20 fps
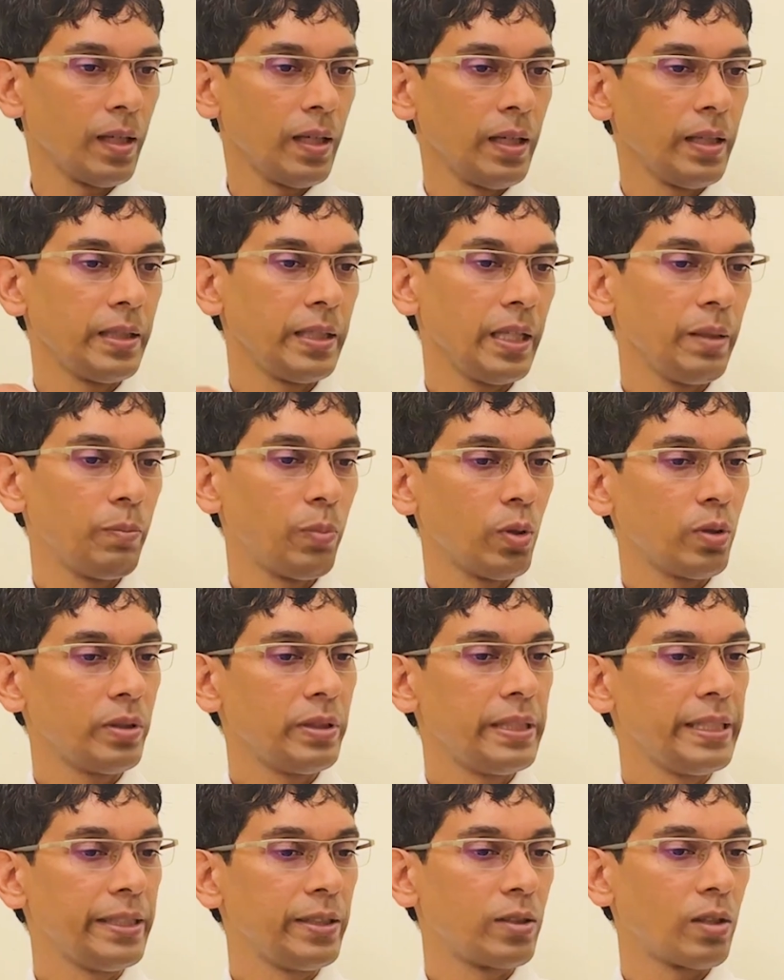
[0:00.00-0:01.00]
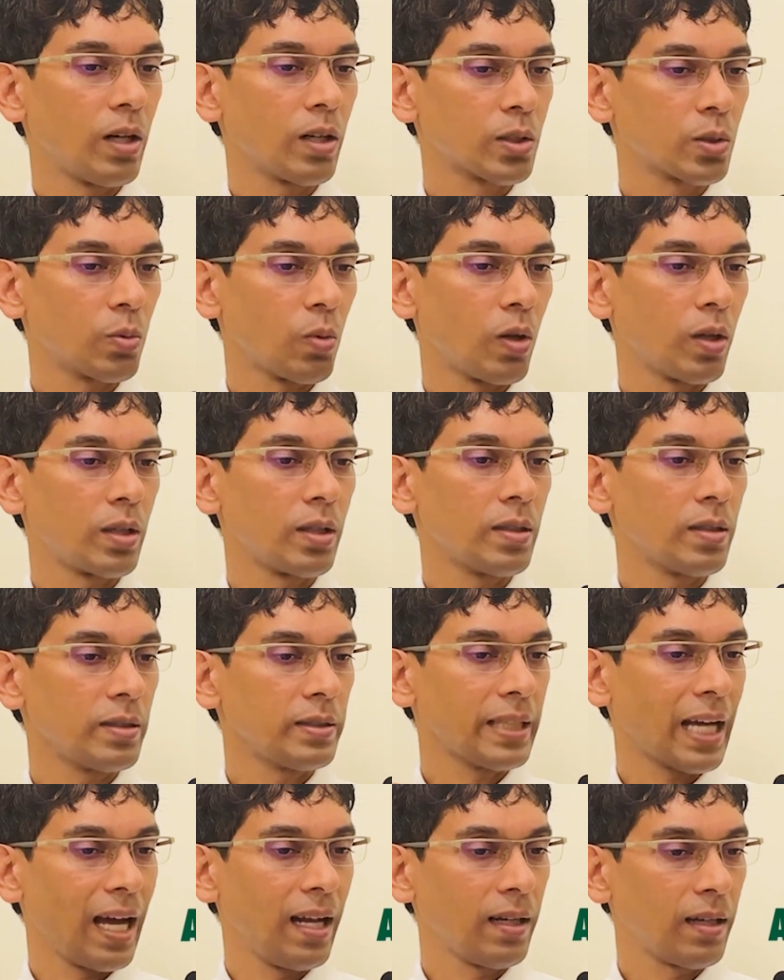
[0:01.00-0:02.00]
See, both detox waters,
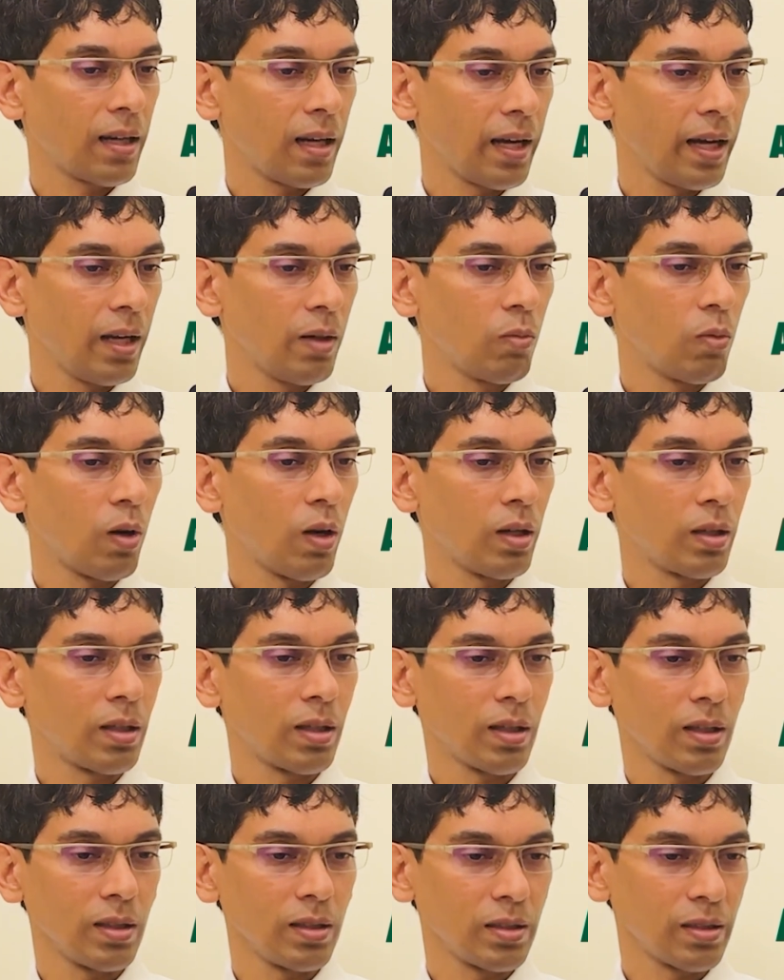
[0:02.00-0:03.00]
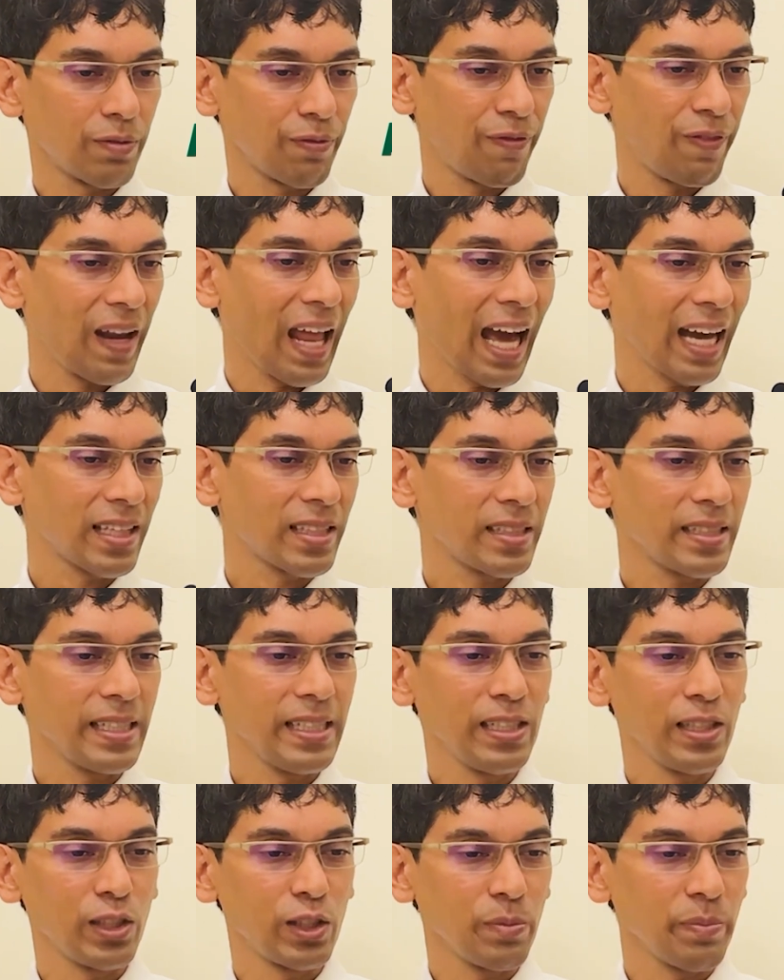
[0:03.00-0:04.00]
alkaline waters, flax
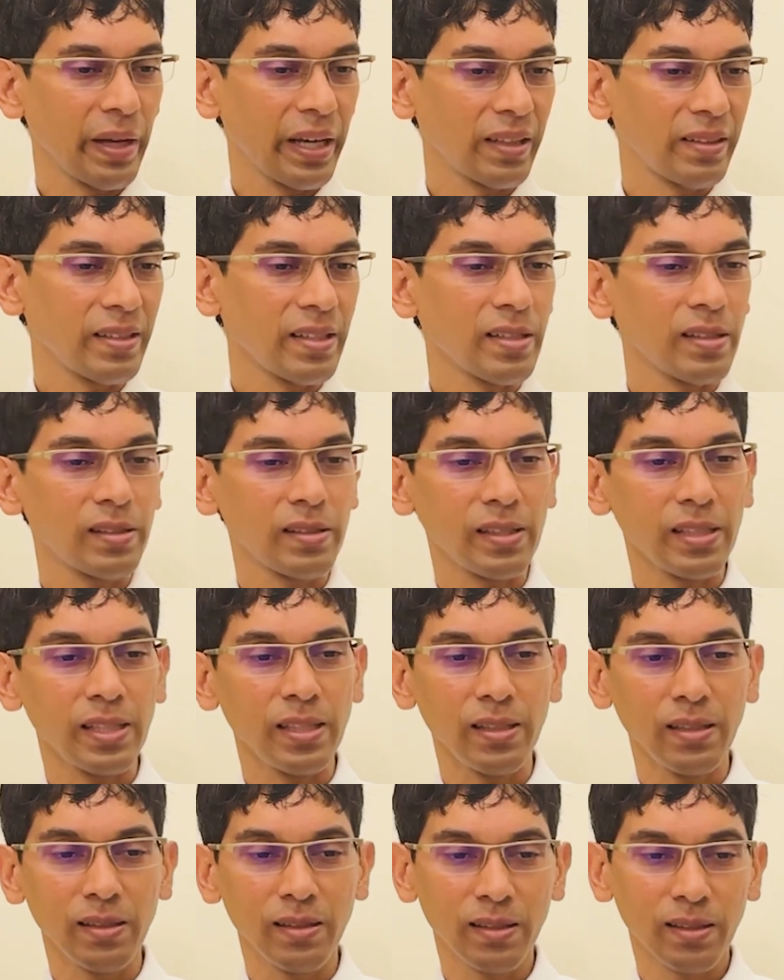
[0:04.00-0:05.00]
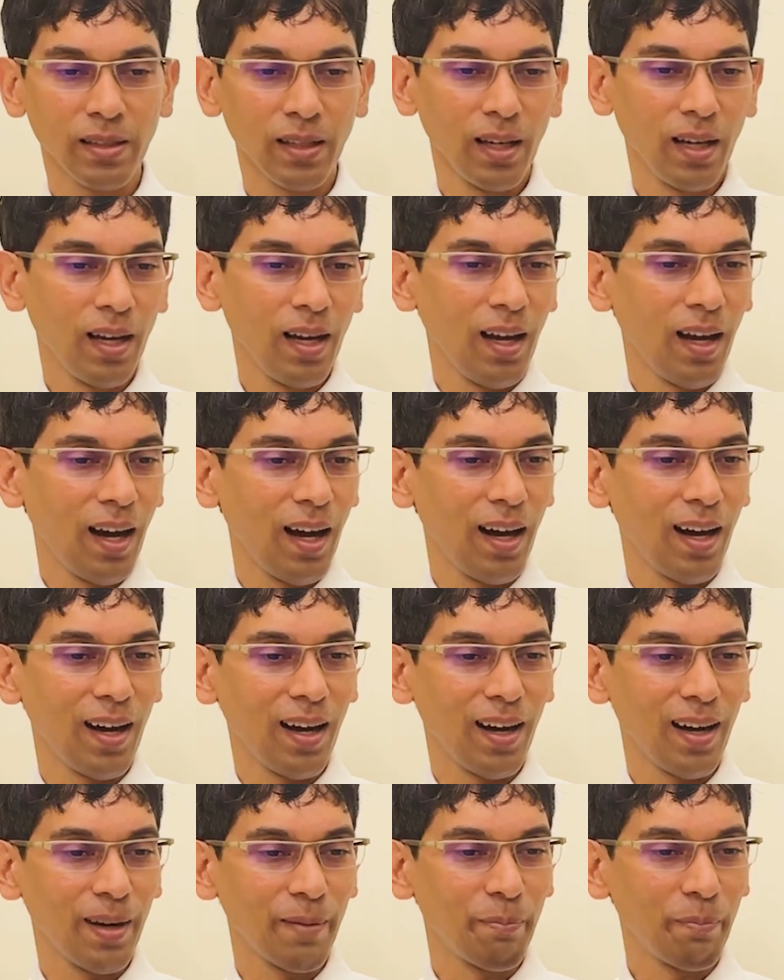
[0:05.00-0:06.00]
seeds, methi seeds,
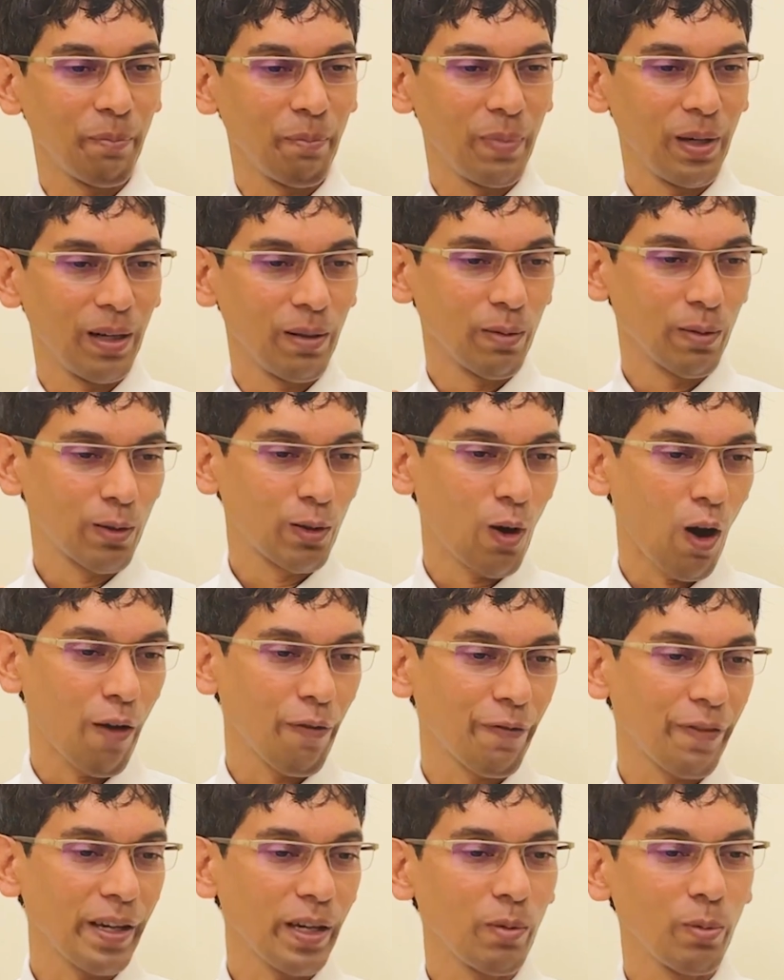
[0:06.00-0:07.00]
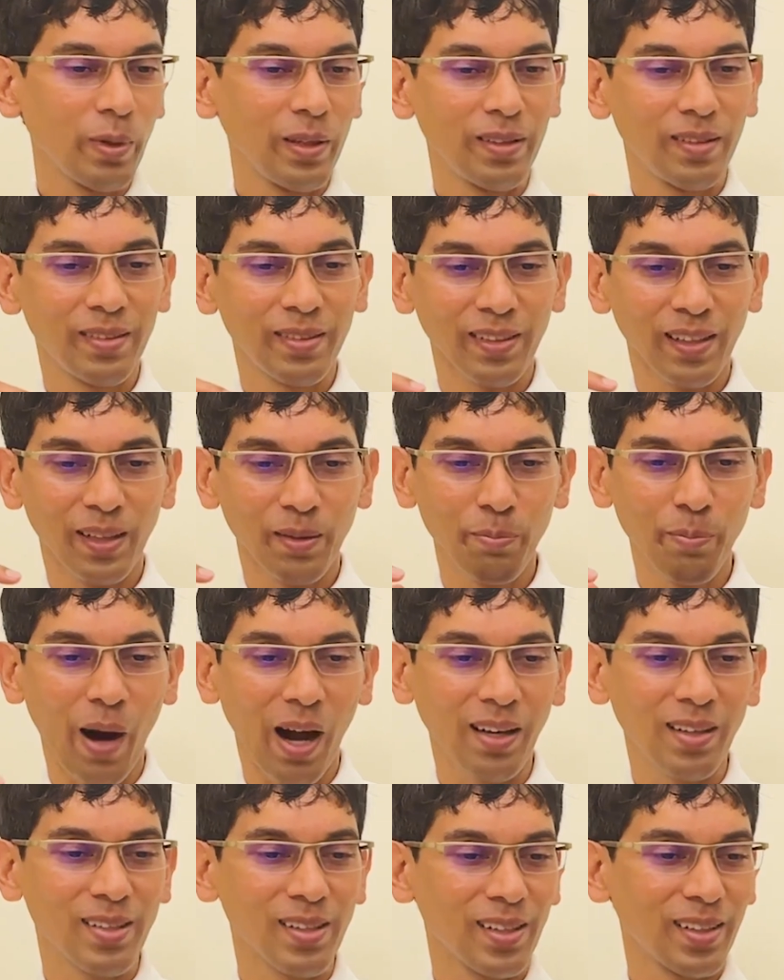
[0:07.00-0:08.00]
um, coffee with
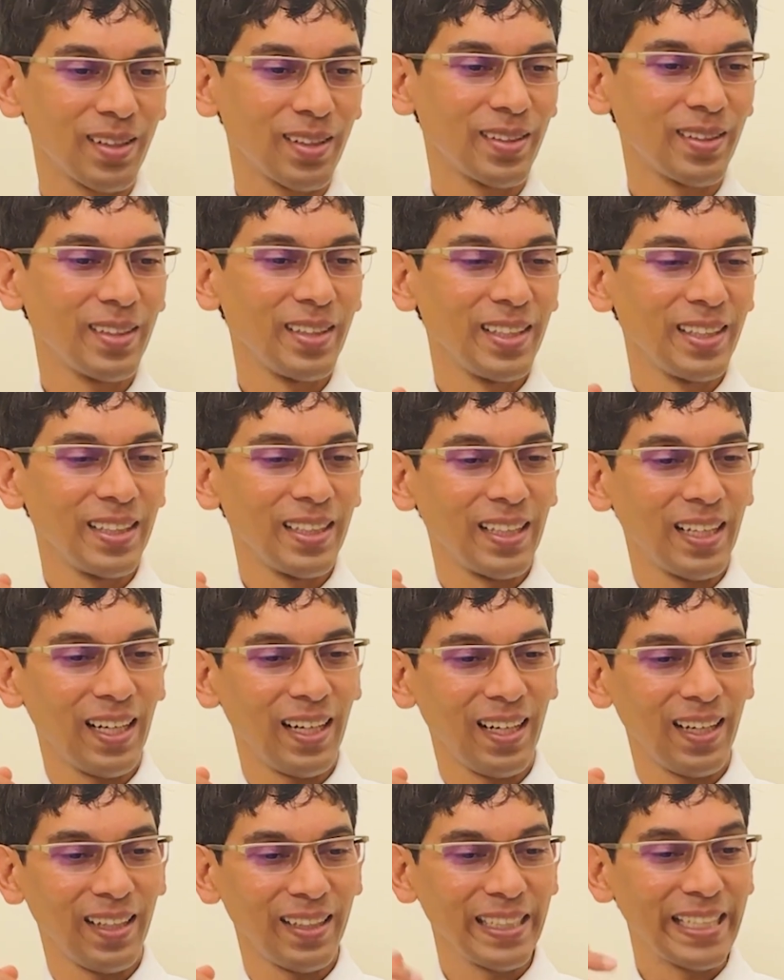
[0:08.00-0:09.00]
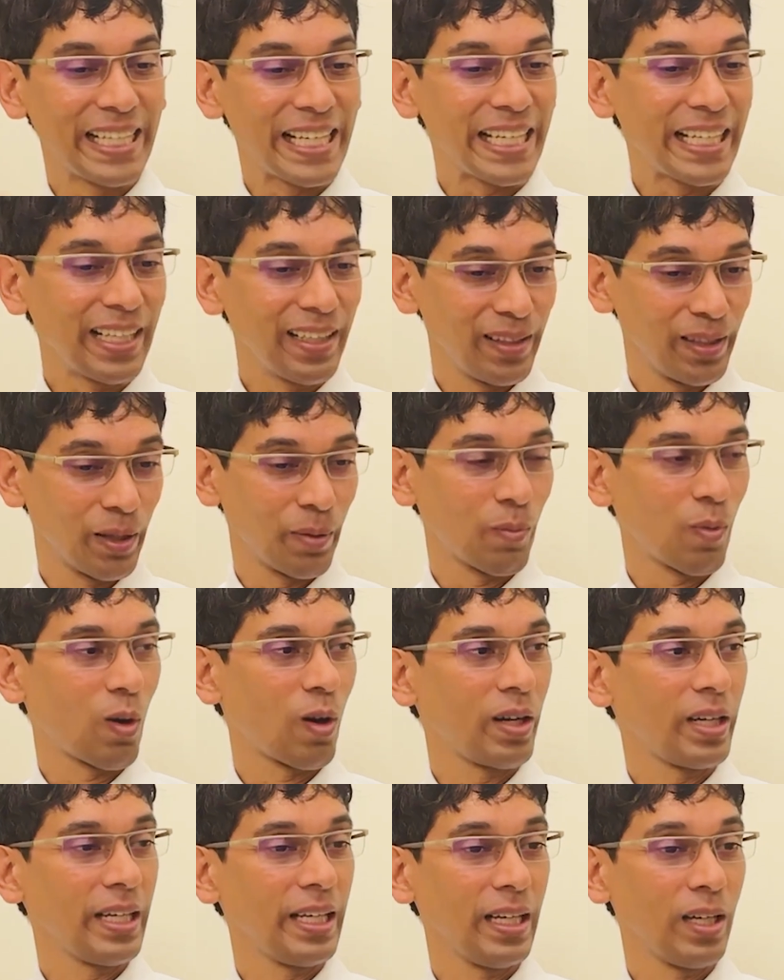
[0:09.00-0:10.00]
butter, ghee in the
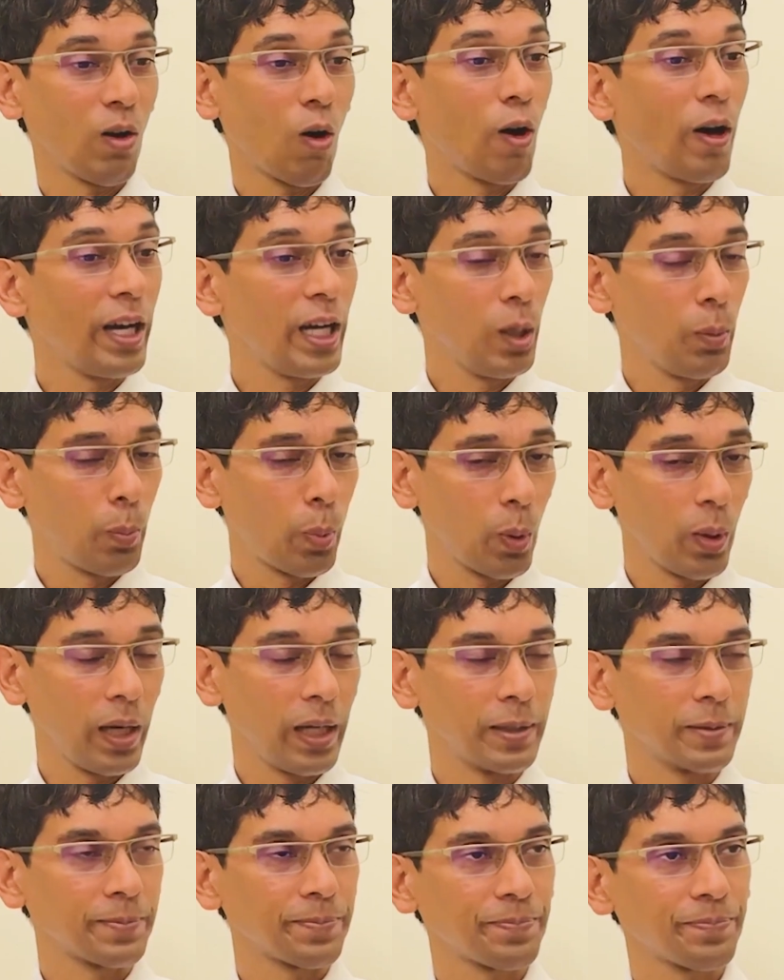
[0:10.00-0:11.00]
morning, oil pulling.